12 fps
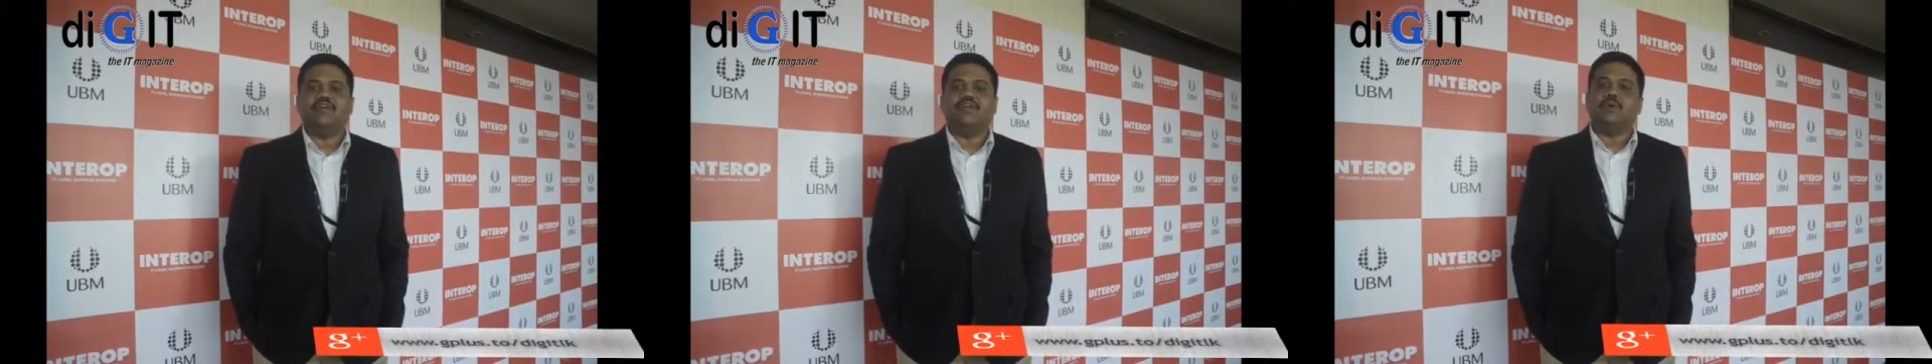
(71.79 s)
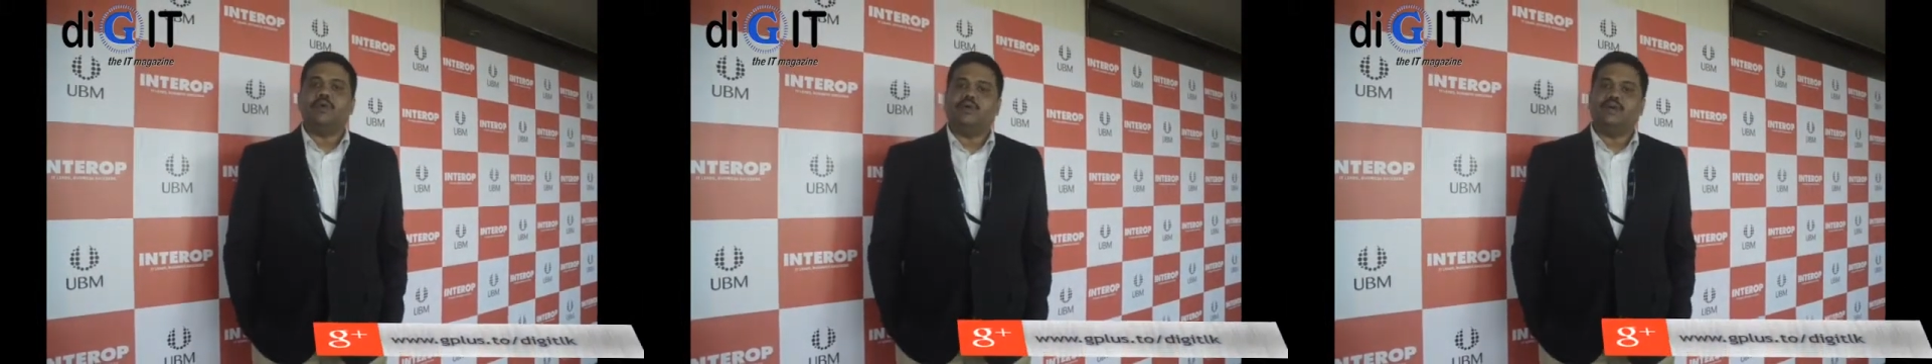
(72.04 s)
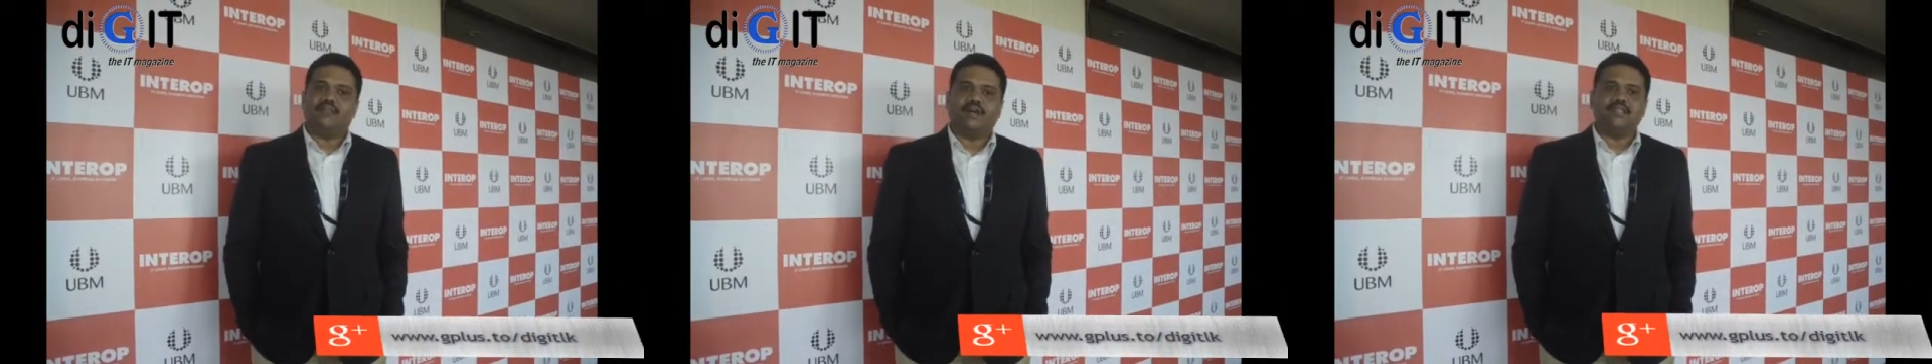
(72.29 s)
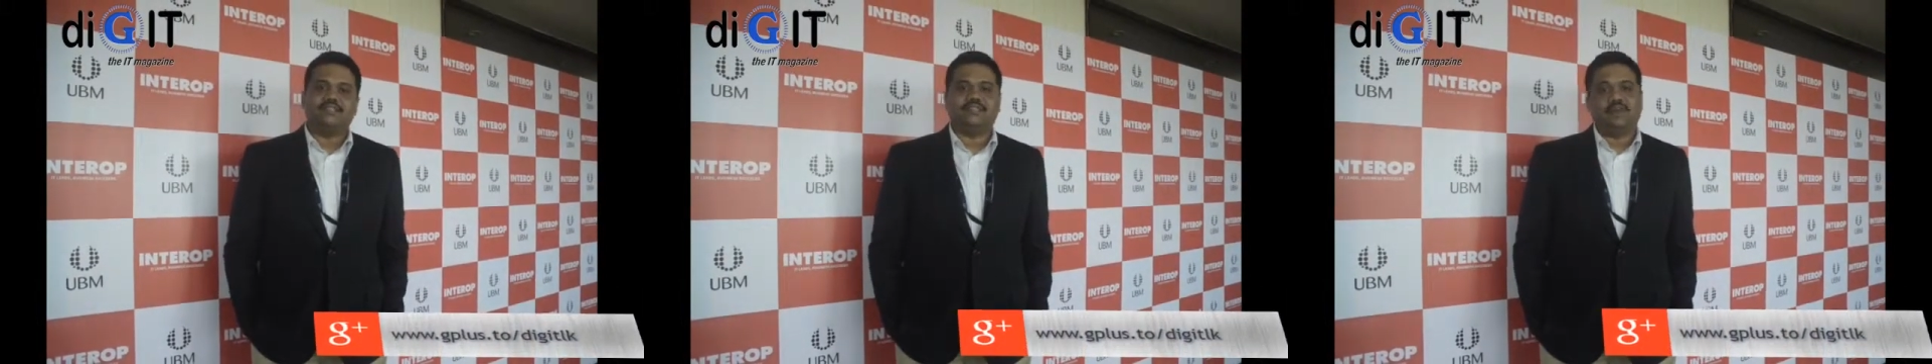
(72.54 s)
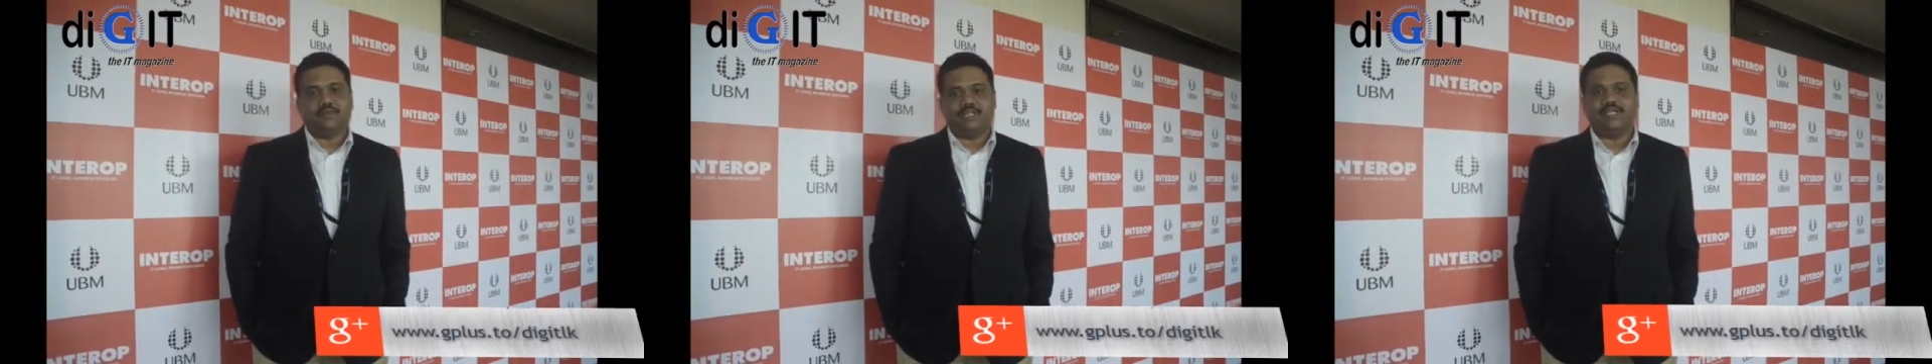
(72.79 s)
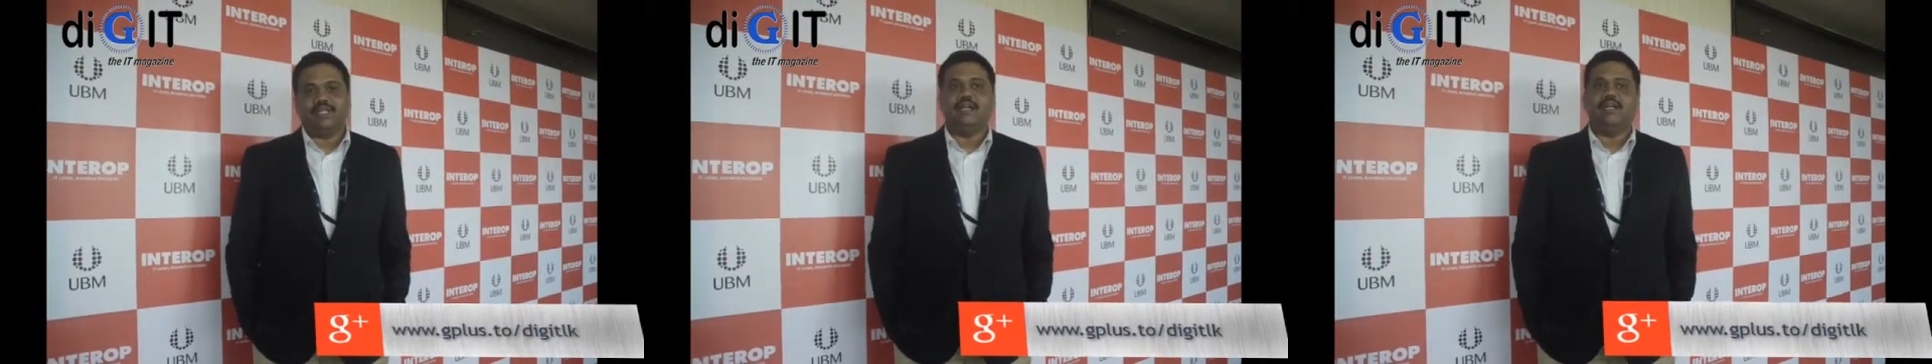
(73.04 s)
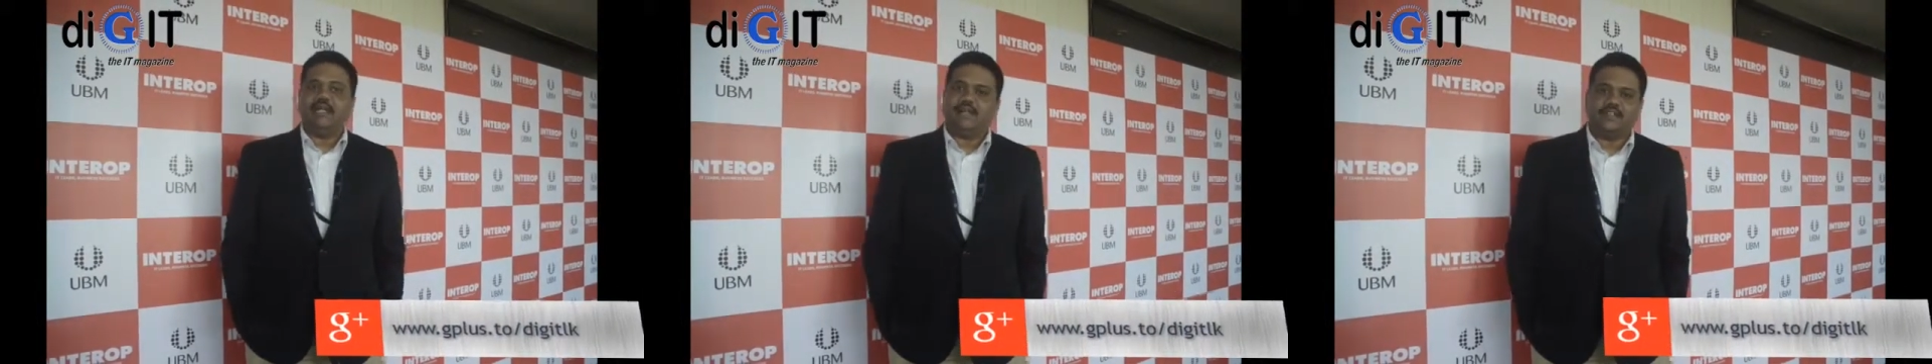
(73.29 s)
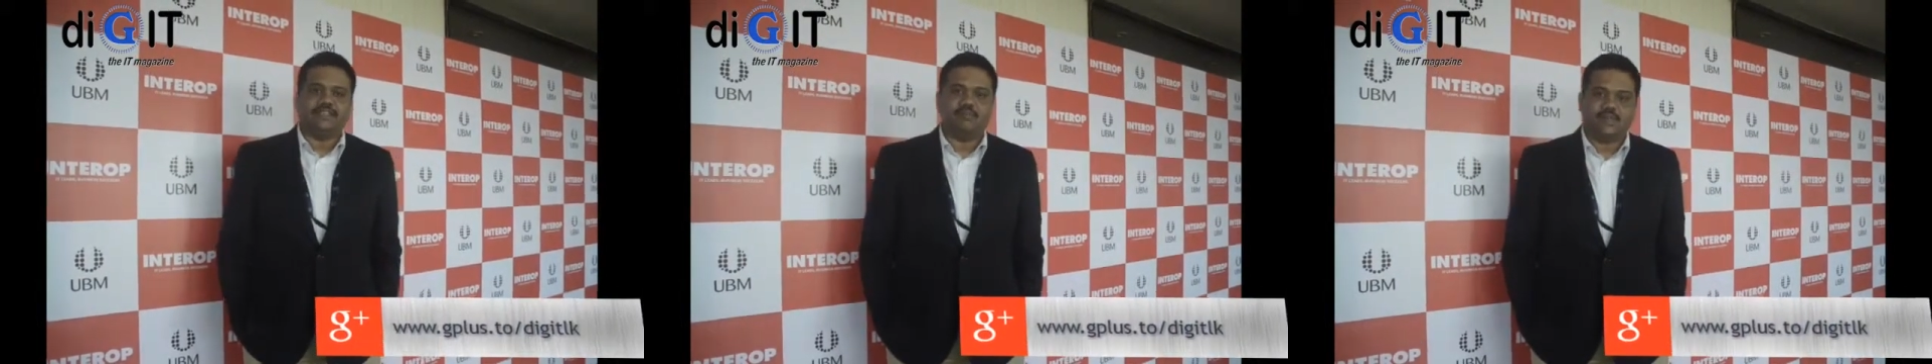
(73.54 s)
we are going to revise the budget and
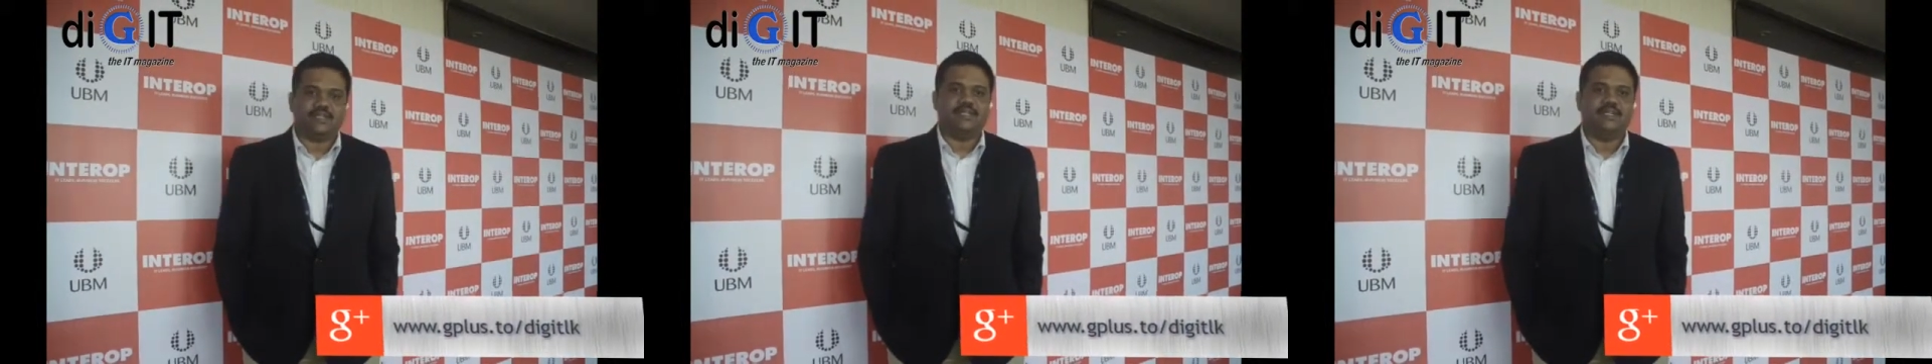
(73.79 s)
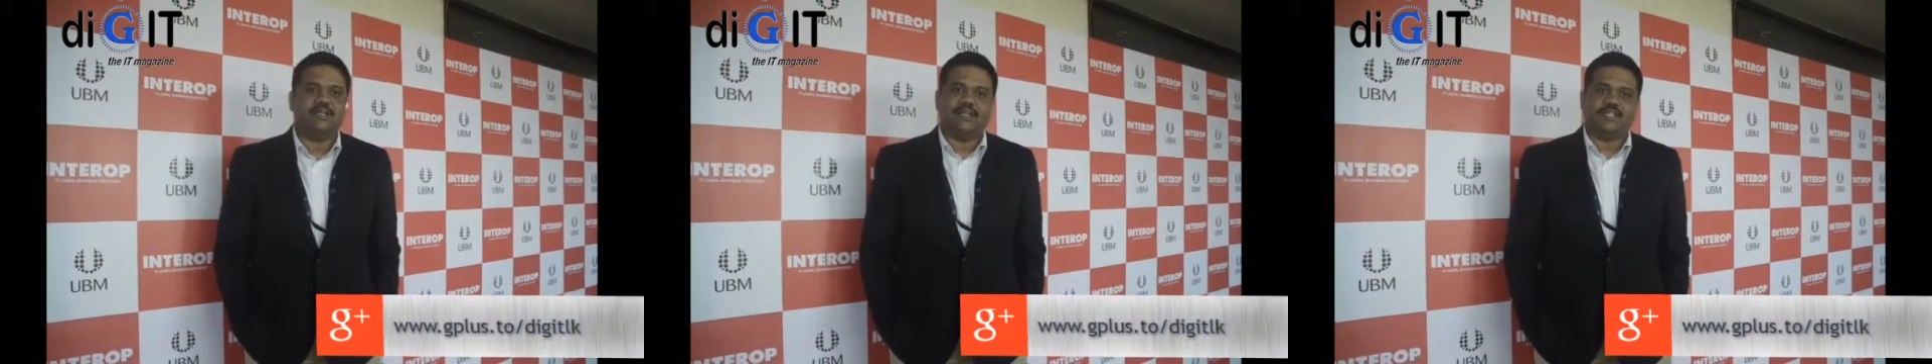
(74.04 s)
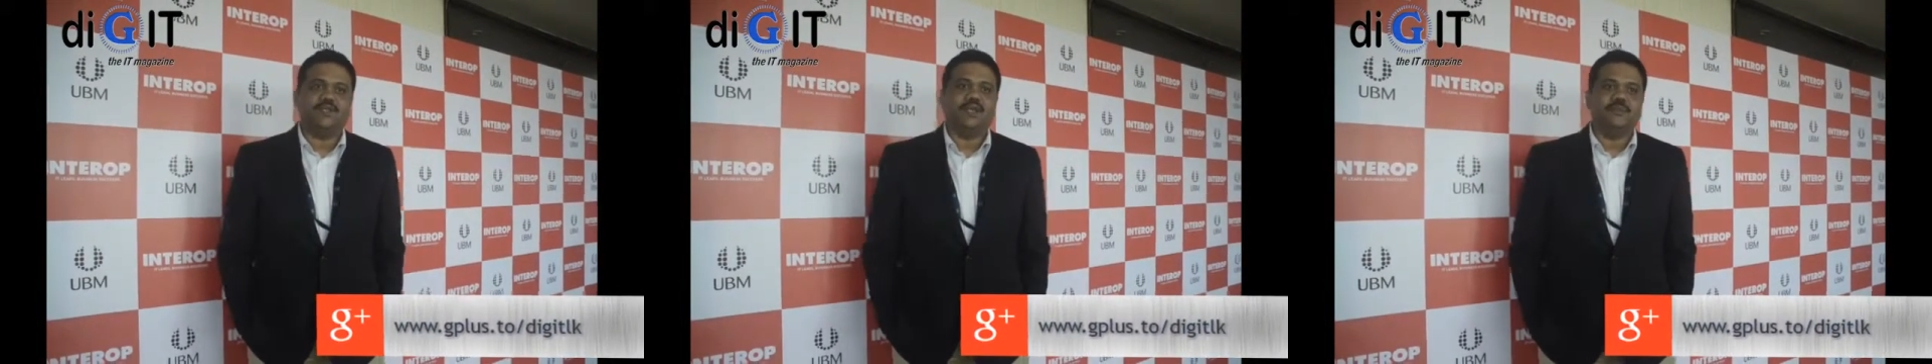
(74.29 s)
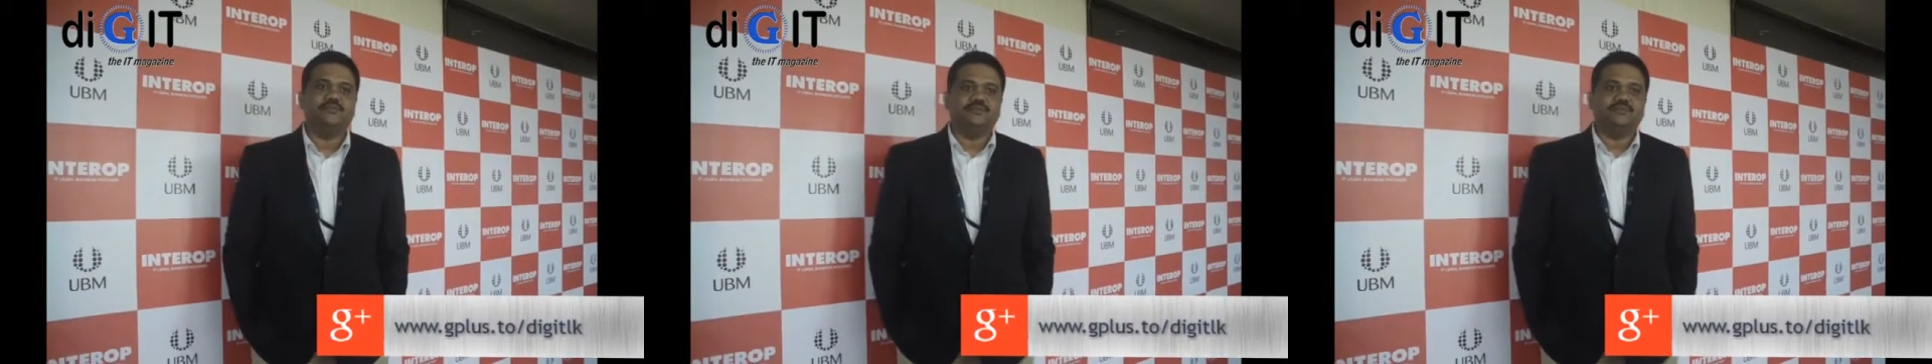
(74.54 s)
increase the budget actually.